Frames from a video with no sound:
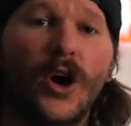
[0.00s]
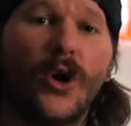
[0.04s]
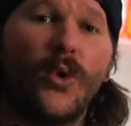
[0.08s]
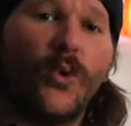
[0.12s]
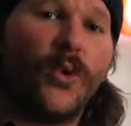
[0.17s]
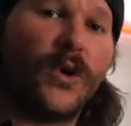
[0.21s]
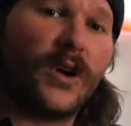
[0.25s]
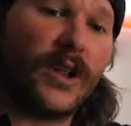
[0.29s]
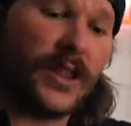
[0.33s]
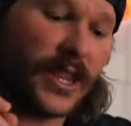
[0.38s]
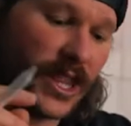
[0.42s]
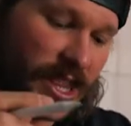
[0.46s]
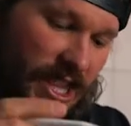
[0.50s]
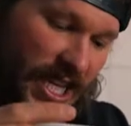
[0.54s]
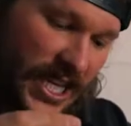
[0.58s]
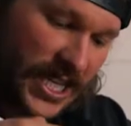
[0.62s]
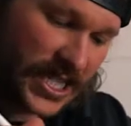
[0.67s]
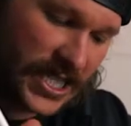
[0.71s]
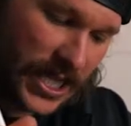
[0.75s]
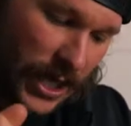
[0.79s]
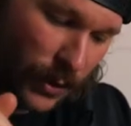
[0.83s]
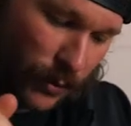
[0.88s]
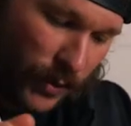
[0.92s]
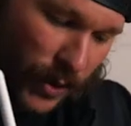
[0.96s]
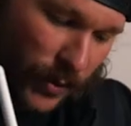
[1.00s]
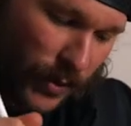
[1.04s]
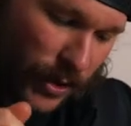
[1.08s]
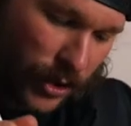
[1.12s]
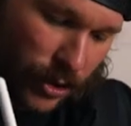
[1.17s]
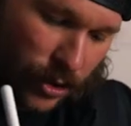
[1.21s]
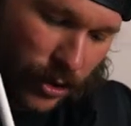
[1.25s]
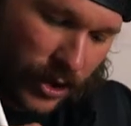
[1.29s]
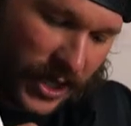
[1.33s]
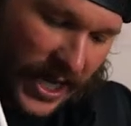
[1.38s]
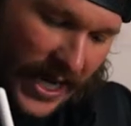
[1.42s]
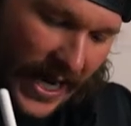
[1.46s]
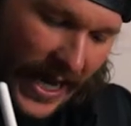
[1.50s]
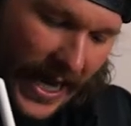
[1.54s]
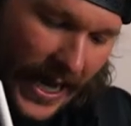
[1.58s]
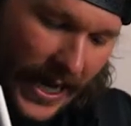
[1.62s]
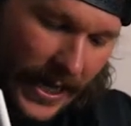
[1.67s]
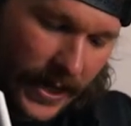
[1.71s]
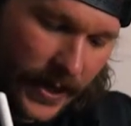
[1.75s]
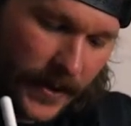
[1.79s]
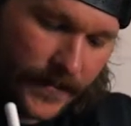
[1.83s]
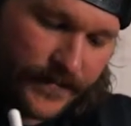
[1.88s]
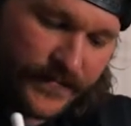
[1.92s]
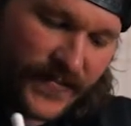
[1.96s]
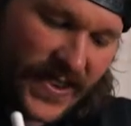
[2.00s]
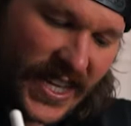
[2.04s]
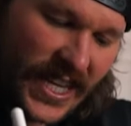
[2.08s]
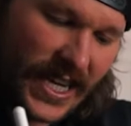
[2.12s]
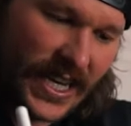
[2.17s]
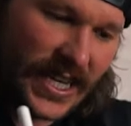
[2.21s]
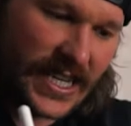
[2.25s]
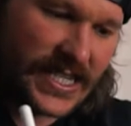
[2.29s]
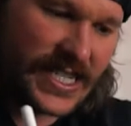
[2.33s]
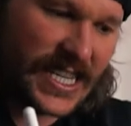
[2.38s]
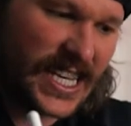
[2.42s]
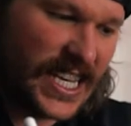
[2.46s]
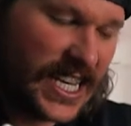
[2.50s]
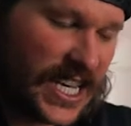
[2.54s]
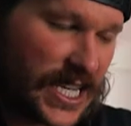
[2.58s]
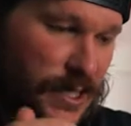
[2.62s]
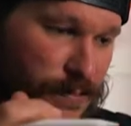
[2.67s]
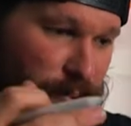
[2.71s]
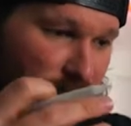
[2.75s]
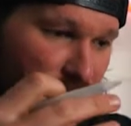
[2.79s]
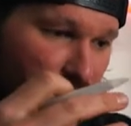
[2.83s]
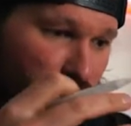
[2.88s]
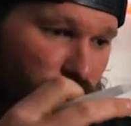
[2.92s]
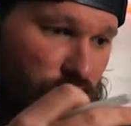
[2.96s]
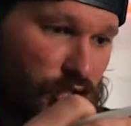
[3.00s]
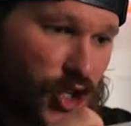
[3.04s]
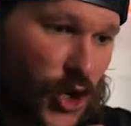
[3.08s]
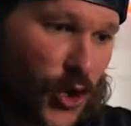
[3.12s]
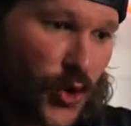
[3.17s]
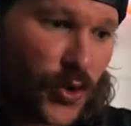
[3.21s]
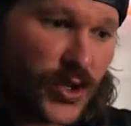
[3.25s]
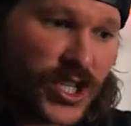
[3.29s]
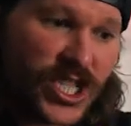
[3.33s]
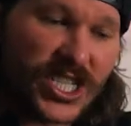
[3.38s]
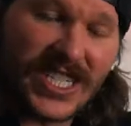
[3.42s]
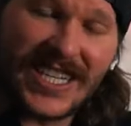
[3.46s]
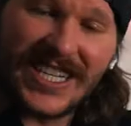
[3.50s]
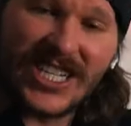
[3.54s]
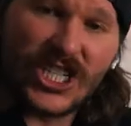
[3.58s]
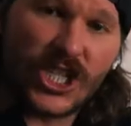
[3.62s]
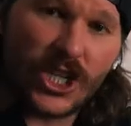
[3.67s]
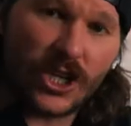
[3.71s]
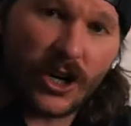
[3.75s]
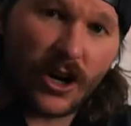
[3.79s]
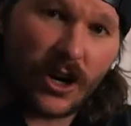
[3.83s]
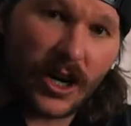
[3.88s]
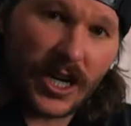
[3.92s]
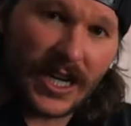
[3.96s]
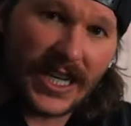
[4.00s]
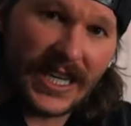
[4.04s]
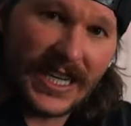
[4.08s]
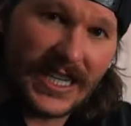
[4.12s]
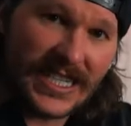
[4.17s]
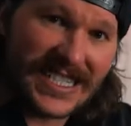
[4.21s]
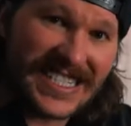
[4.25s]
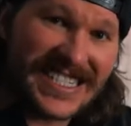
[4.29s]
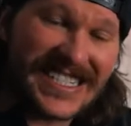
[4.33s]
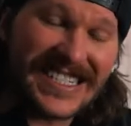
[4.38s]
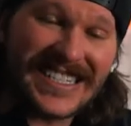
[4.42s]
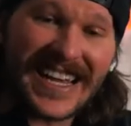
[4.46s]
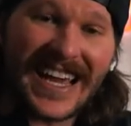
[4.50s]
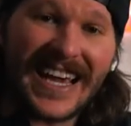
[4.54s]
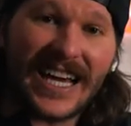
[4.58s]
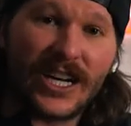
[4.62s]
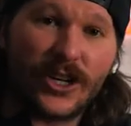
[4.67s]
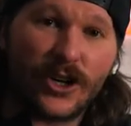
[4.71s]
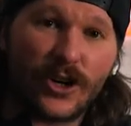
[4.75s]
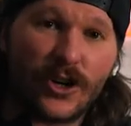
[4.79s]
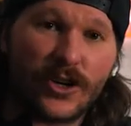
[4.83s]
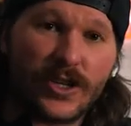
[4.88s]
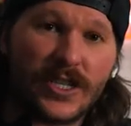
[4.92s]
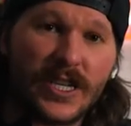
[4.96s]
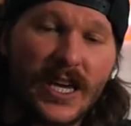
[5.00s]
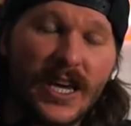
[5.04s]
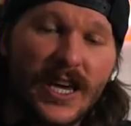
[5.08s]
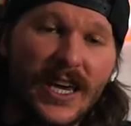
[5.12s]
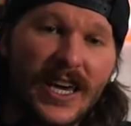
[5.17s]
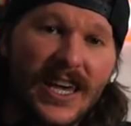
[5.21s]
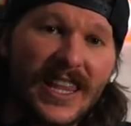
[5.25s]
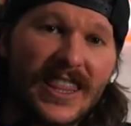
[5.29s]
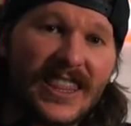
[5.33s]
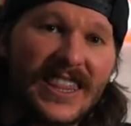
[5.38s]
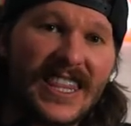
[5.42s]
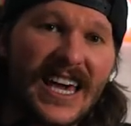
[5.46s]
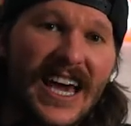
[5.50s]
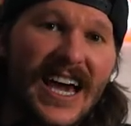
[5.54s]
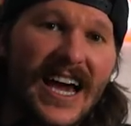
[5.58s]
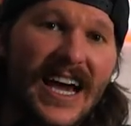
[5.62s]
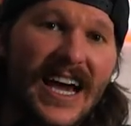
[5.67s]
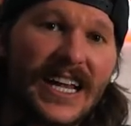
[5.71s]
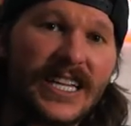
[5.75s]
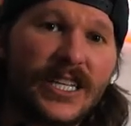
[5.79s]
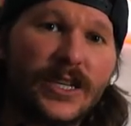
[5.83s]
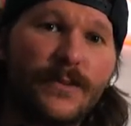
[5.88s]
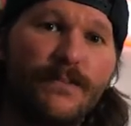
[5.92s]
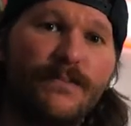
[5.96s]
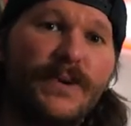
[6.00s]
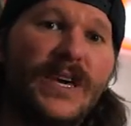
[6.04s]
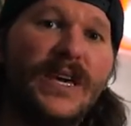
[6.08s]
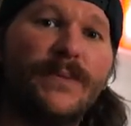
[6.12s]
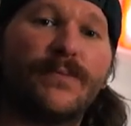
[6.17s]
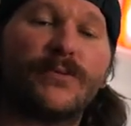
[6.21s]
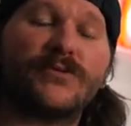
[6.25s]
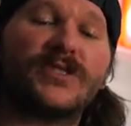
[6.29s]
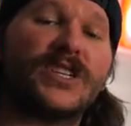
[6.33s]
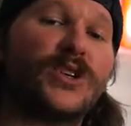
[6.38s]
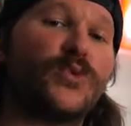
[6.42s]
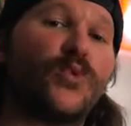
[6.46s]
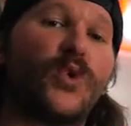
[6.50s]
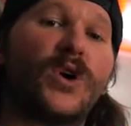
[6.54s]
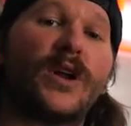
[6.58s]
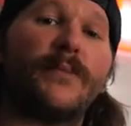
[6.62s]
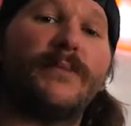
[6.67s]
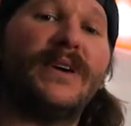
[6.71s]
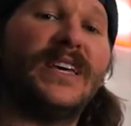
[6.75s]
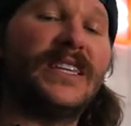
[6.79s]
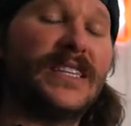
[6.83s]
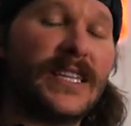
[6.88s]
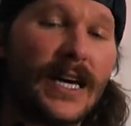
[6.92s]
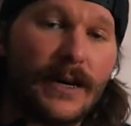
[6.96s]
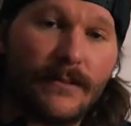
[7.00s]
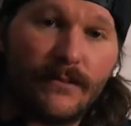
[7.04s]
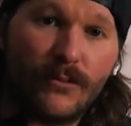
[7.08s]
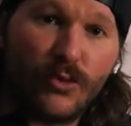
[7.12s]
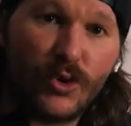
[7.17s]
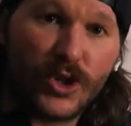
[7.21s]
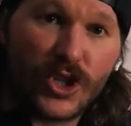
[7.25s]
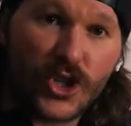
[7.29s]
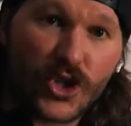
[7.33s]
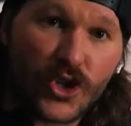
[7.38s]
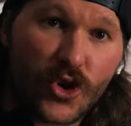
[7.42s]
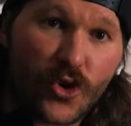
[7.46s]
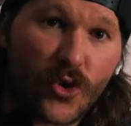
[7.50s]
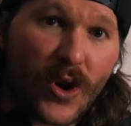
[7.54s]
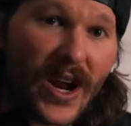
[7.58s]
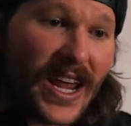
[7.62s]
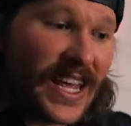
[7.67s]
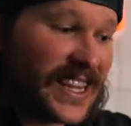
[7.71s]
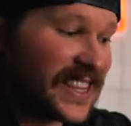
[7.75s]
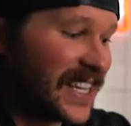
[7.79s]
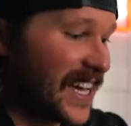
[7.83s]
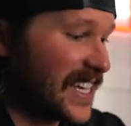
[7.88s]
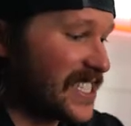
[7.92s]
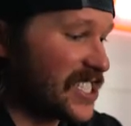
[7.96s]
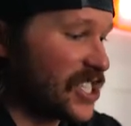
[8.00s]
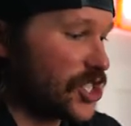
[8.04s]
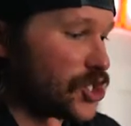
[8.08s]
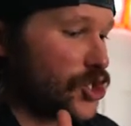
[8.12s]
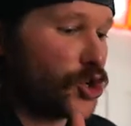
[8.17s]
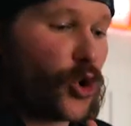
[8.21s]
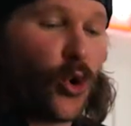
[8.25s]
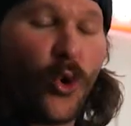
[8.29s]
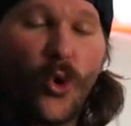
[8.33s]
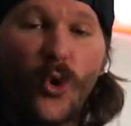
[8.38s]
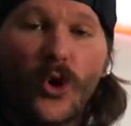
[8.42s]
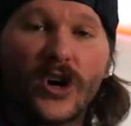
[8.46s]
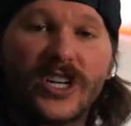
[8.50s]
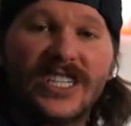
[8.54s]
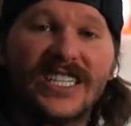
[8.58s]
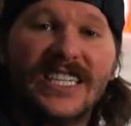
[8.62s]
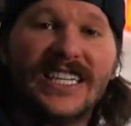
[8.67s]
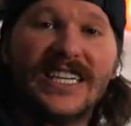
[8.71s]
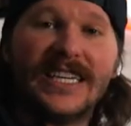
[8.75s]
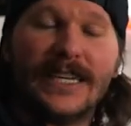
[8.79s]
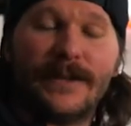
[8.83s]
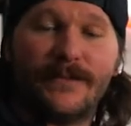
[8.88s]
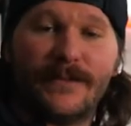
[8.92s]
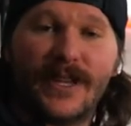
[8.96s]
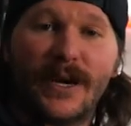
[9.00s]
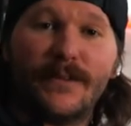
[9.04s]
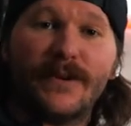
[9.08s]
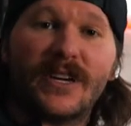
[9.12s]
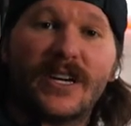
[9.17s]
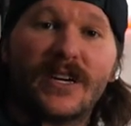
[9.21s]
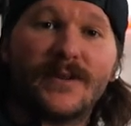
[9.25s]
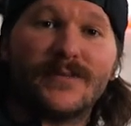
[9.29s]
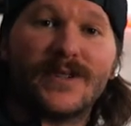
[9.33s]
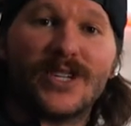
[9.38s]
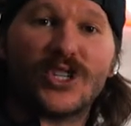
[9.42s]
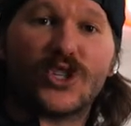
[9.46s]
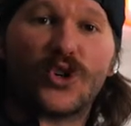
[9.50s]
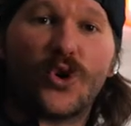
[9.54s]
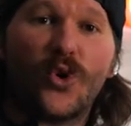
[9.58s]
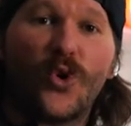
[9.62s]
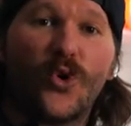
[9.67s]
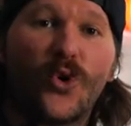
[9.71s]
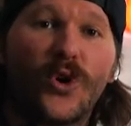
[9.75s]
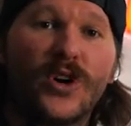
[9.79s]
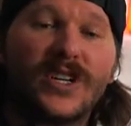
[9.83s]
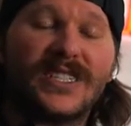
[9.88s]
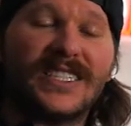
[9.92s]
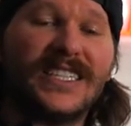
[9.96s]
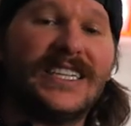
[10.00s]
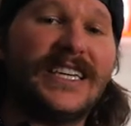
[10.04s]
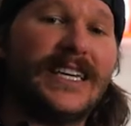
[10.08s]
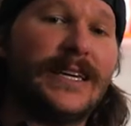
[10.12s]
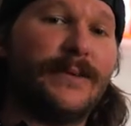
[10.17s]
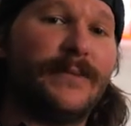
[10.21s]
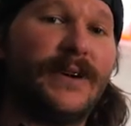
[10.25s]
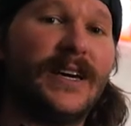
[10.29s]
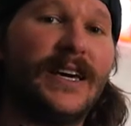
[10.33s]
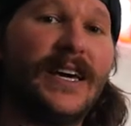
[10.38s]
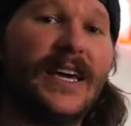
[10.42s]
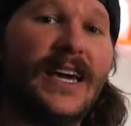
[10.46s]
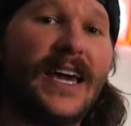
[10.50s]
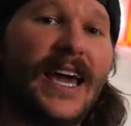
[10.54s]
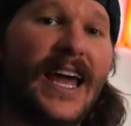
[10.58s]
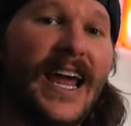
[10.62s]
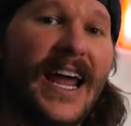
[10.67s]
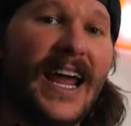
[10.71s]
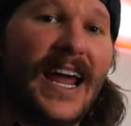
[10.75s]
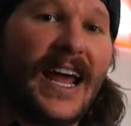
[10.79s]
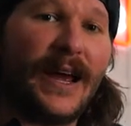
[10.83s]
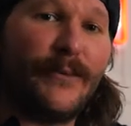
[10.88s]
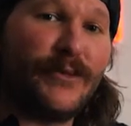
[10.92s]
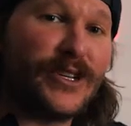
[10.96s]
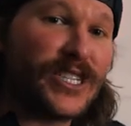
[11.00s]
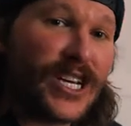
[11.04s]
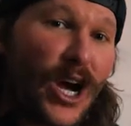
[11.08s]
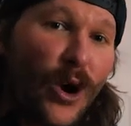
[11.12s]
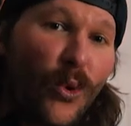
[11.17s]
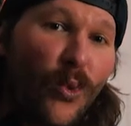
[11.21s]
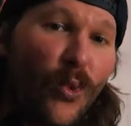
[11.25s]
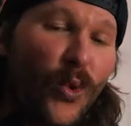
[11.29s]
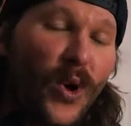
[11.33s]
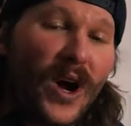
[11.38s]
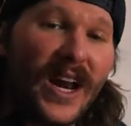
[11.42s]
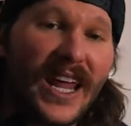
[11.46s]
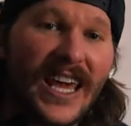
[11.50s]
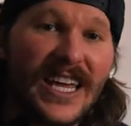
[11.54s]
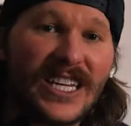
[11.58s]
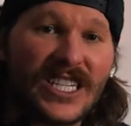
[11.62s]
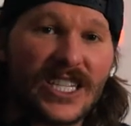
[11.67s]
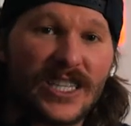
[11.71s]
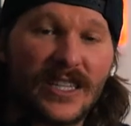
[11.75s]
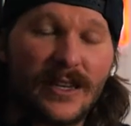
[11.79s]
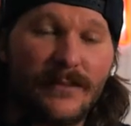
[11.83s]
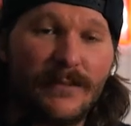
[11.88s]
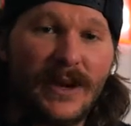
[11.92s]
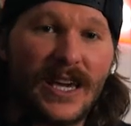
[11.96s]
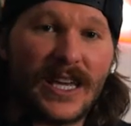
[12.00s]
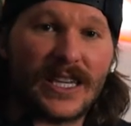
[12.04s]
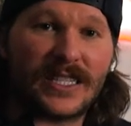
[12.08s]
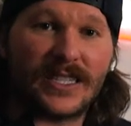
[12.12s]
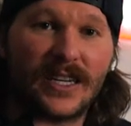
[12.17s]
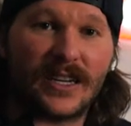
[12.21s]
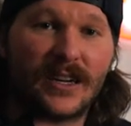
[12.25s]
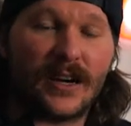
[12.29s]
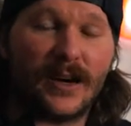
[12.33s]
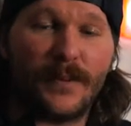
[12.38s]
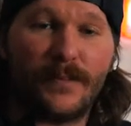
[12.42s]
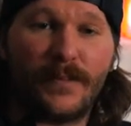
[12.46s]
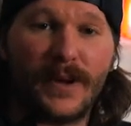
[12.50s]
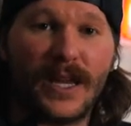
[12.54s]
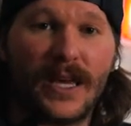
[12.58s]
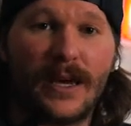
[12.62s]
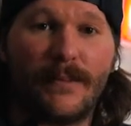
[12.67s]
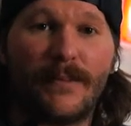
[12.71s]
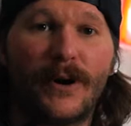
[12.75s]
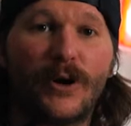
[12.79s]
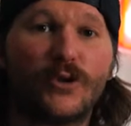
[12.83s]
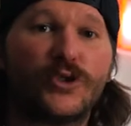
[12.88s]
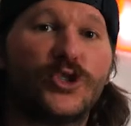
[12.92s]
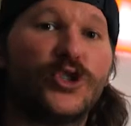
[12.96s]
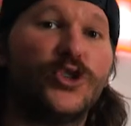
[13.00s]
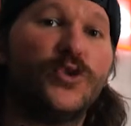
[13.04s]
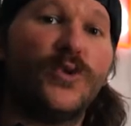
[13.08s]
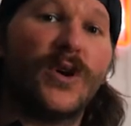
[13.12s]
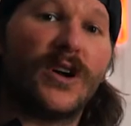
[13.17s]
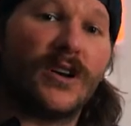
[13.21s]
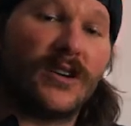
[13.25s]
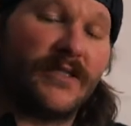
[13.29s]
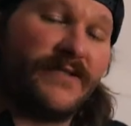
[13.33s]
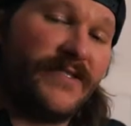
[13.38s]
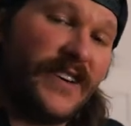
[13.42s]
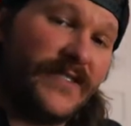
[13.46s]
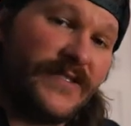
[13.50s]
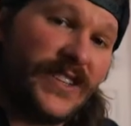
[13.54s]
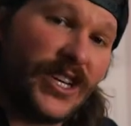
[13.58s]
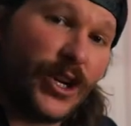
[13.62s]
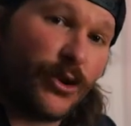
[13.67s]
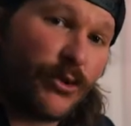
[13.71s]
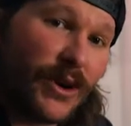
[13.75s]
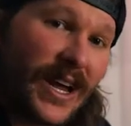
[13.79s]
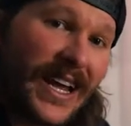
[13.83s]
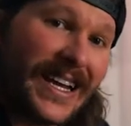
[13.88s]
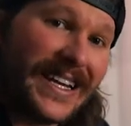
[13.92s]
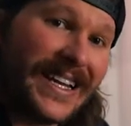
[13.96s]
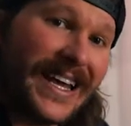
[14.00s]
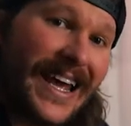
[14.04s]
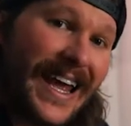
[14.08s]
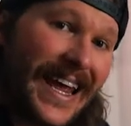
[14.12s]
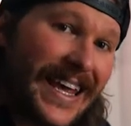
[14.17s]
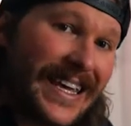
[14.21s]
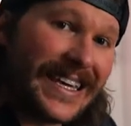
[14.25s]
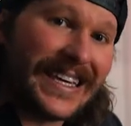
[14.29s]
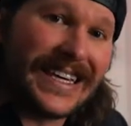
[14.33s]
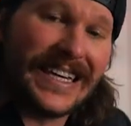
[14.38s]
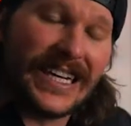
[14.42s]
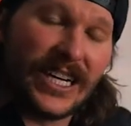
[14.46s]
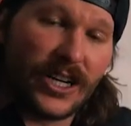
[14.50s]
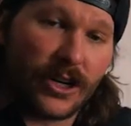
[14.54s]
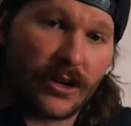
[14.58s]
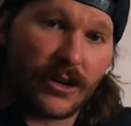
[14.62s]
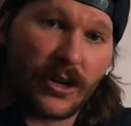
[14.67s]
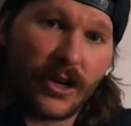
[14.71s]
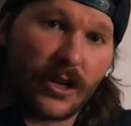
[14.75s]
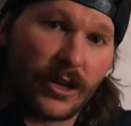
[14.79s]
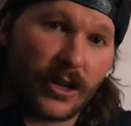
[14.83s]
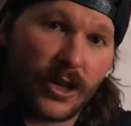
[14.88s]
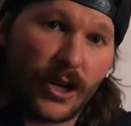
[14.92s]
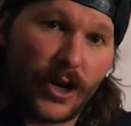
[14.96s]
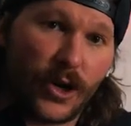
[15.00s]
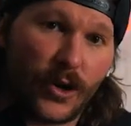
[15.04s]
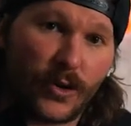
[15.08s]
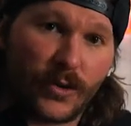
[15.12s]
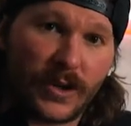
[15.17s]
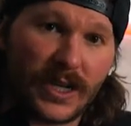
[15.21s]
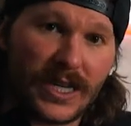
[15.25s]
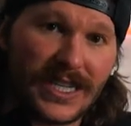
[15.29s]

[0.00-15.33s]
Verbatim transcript: One of the things that we were looking at is he has been so stingent on his standards that people didn't want to meet them, which is great. That's his core team. That becomes his core team and he's got one agent that makes the company about 250 grand a year alone.